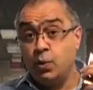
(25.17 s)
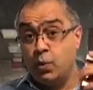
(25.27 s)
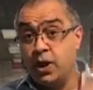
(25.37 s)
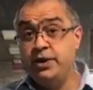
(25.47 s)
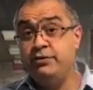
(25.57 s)

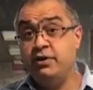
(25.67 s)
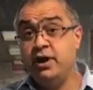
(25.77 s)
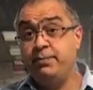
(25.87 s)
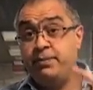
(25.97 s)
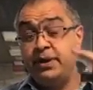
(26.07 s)
One
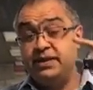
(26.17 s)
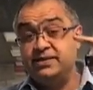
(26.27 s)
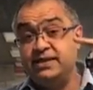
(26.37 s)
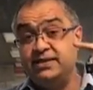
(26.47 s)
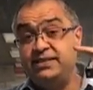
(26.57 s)
drop in
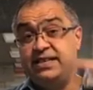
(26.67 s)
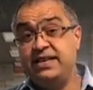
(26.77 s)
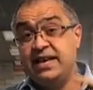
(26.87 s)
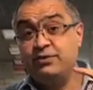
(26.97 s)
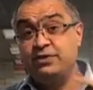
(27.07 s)

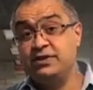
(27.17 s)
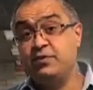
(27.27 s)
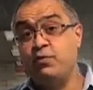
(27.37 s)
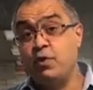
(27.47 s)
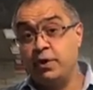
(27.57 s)
16 ounces
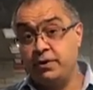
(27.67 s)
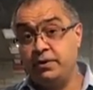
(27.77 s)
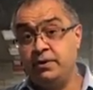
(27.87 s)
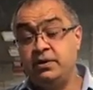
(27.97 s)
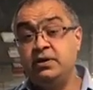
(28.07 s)
of water,